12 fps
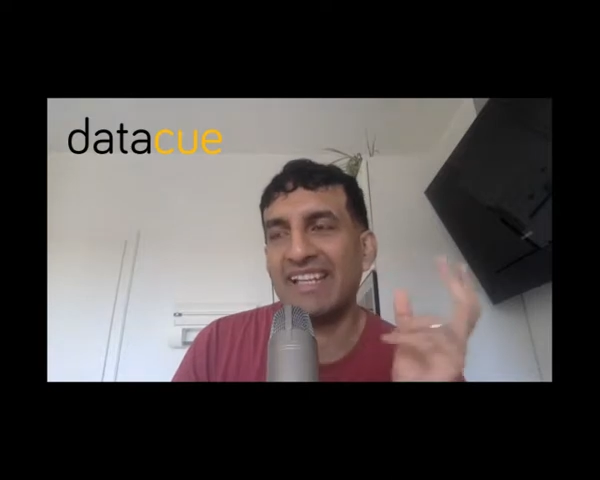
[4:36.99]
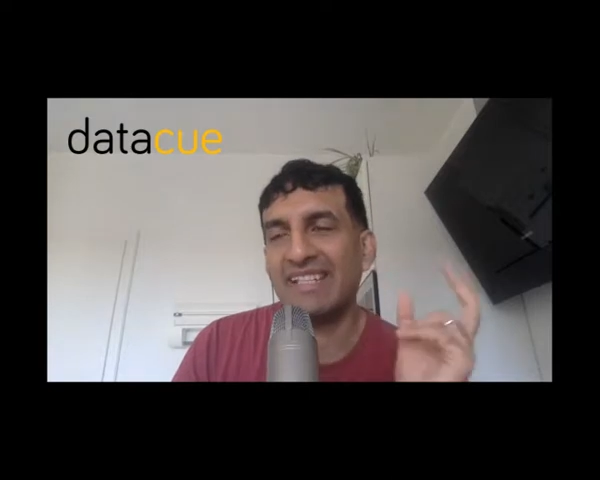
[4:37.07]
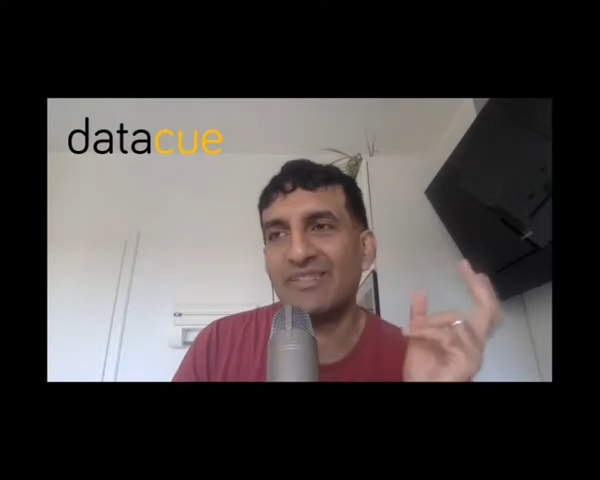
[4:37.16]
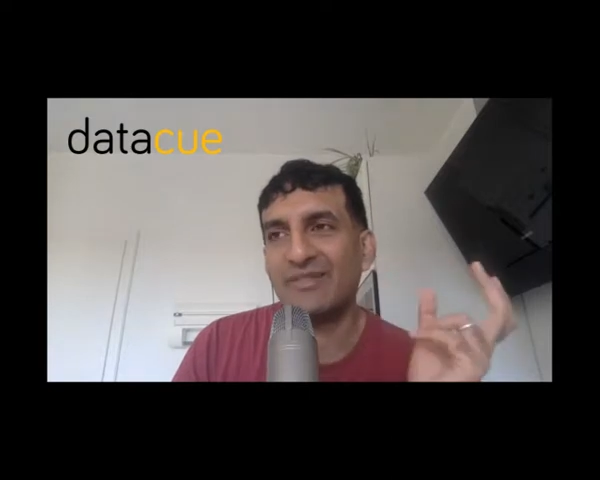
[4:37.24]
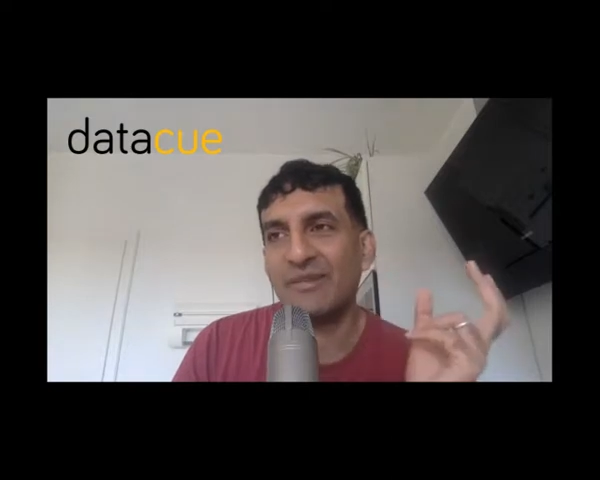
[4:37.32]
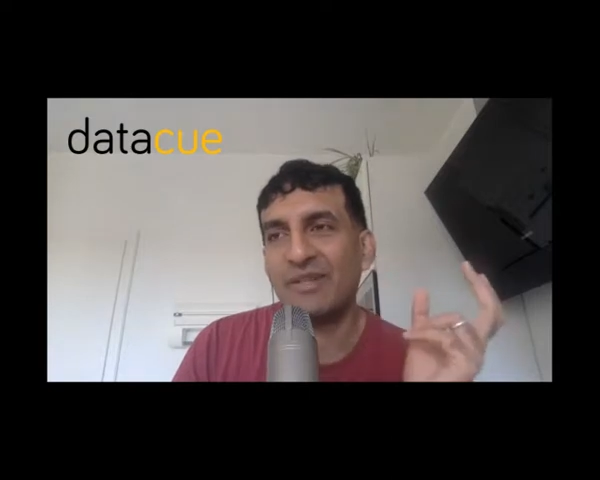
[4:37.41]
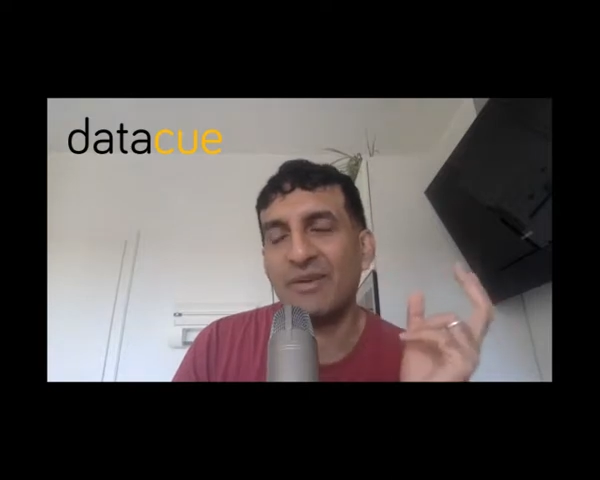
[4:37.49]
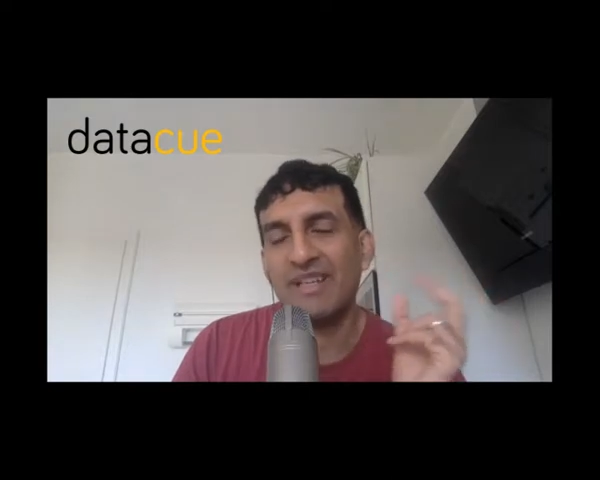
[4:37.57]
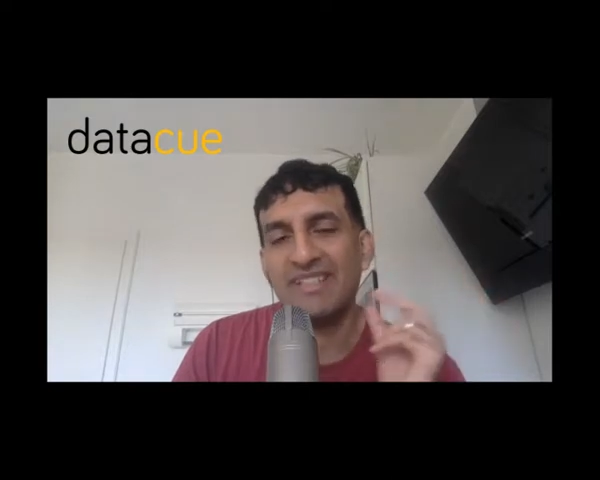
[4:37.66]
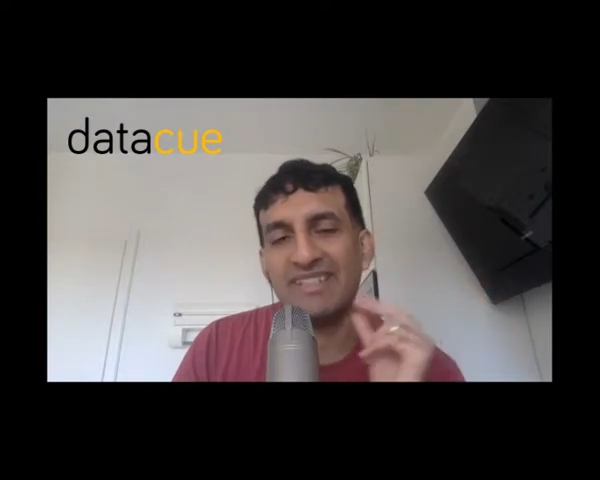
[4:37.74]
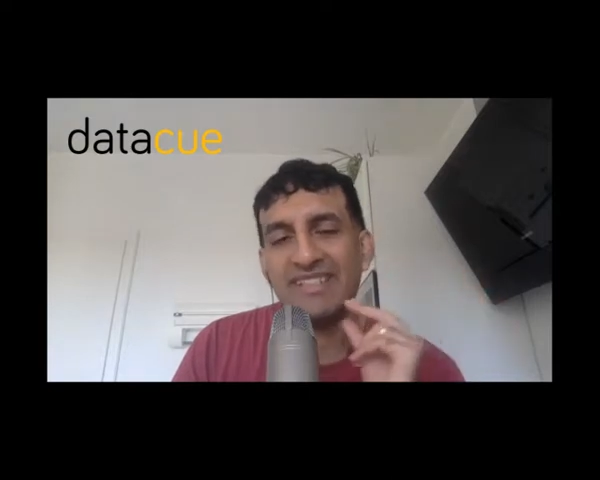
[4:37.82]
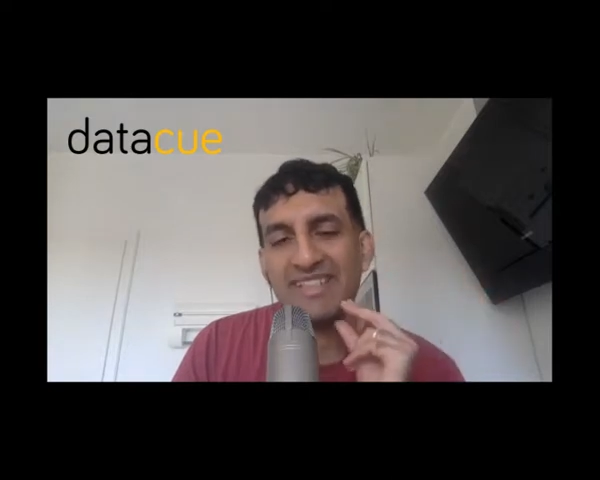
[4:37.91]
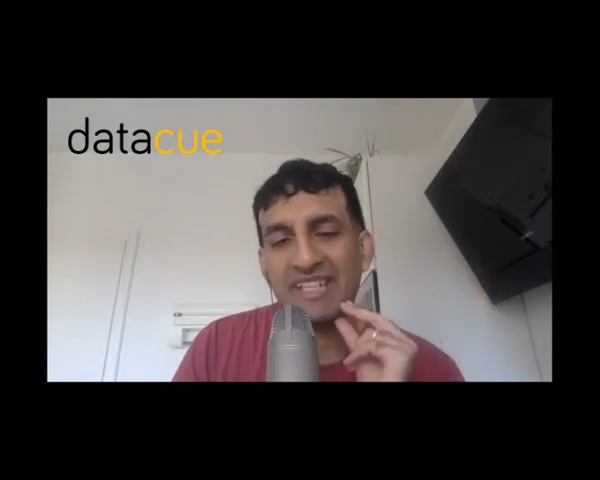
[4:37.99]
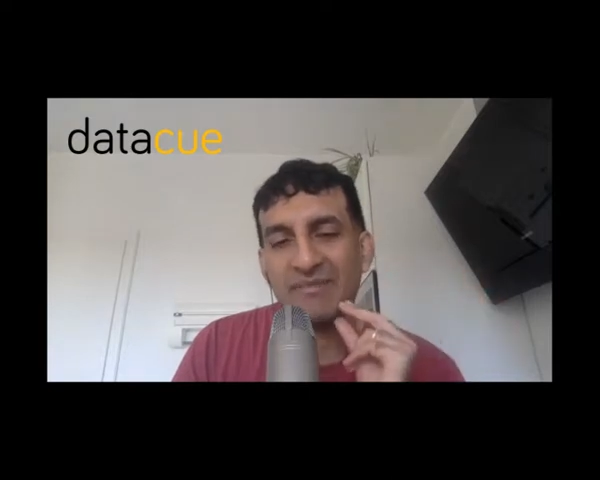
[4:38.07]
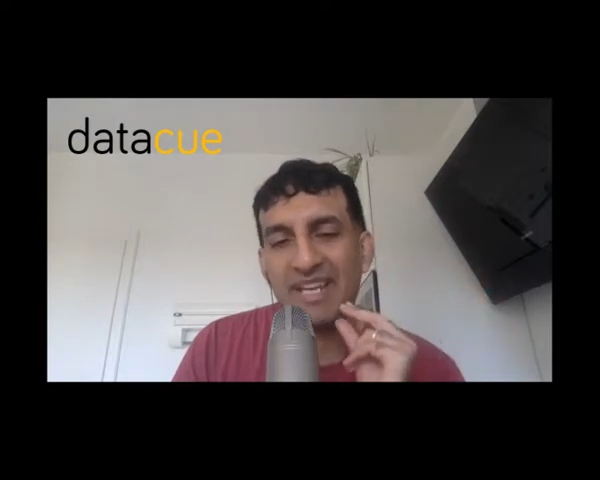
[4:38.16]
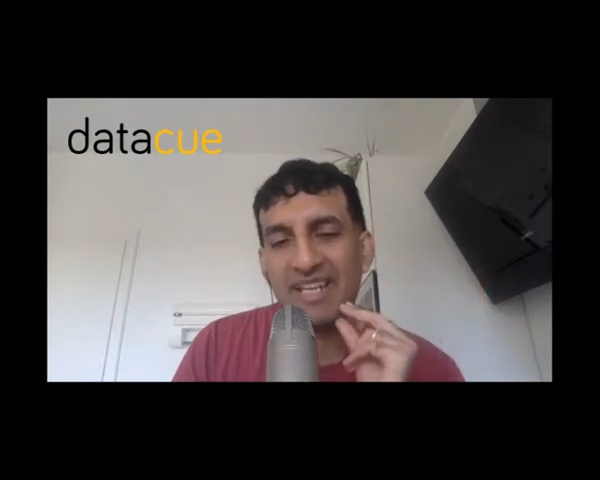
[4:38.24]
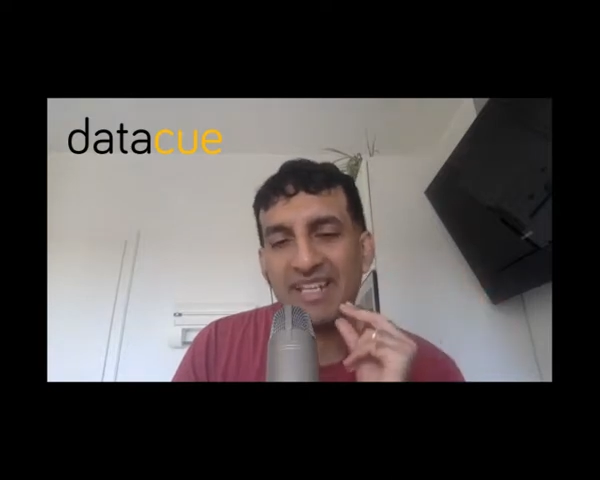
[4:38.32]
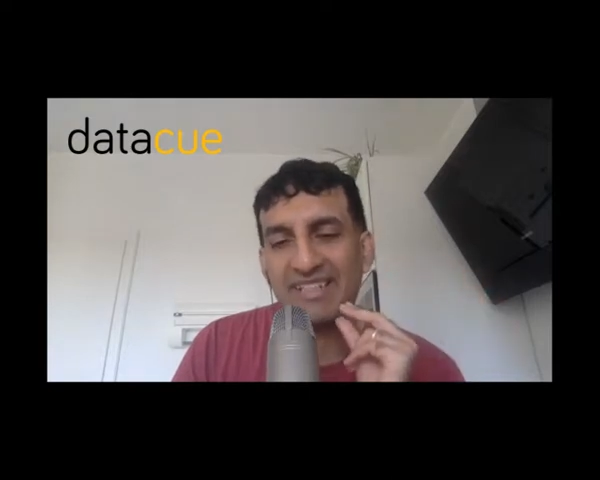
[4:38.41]
at least from the questions I
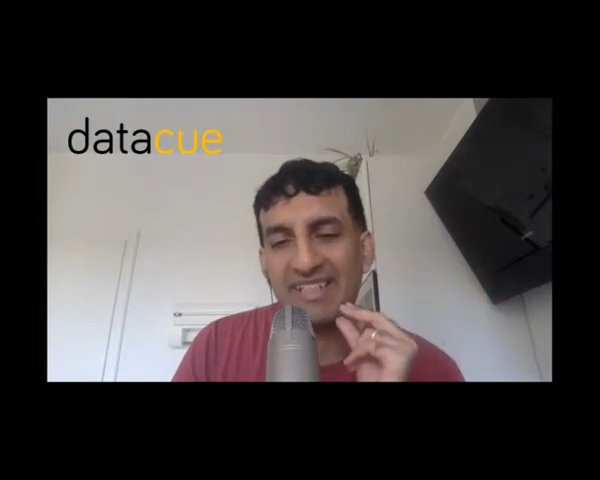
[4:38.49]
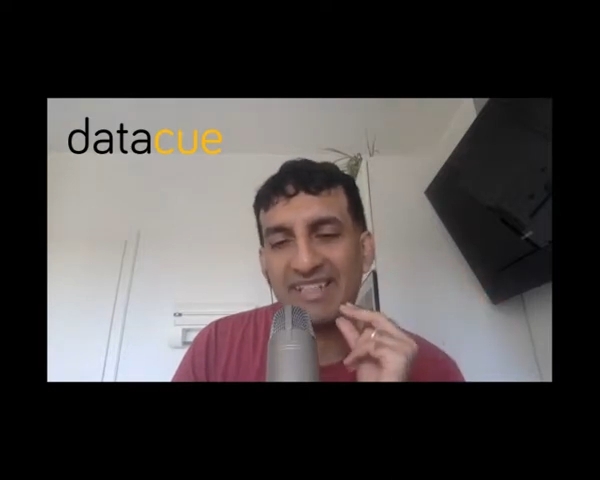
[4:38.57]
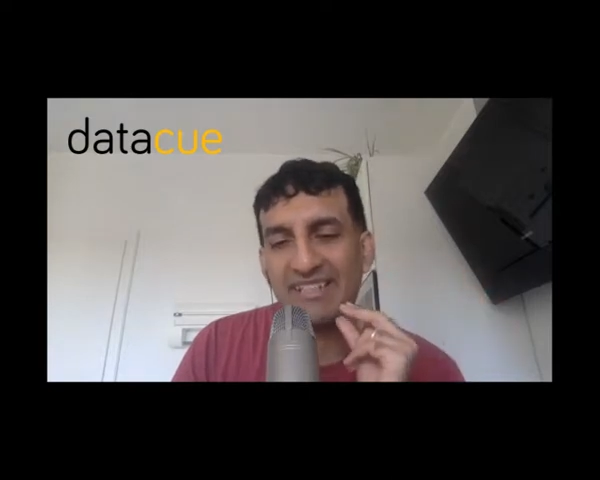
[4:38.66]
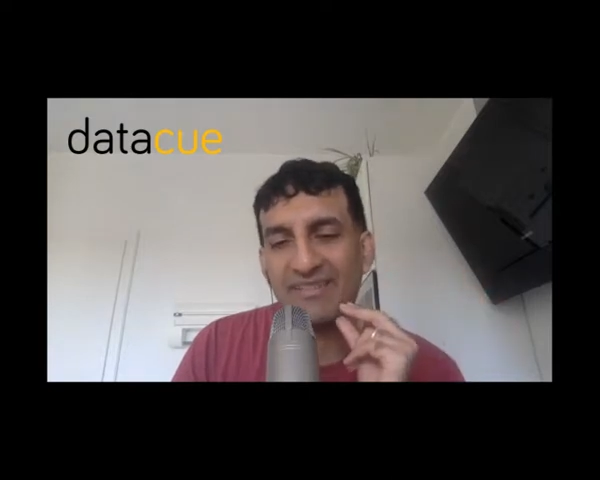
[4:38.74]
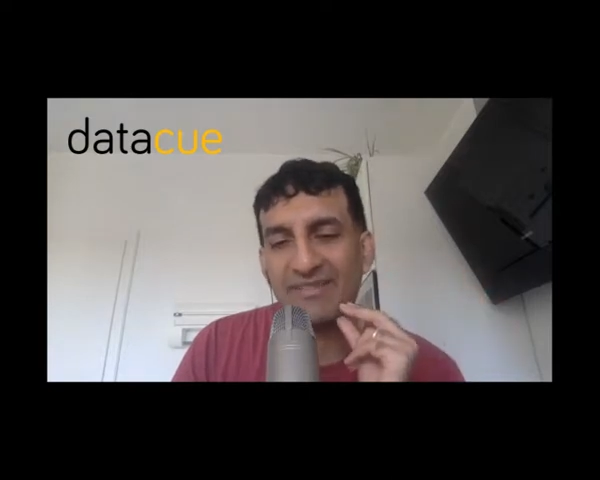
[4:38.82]
keep getting, that it's